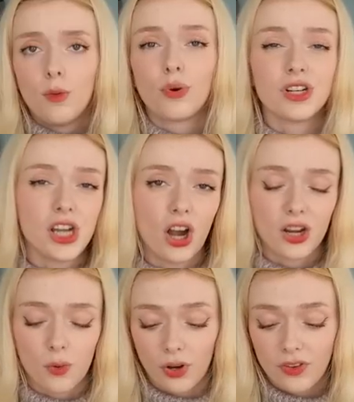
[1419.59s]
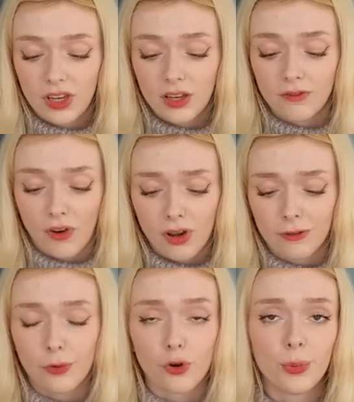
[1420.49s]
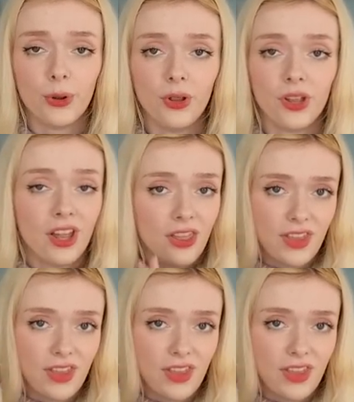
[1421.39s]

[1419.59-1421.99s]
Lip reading: pretty high quality and very affordable.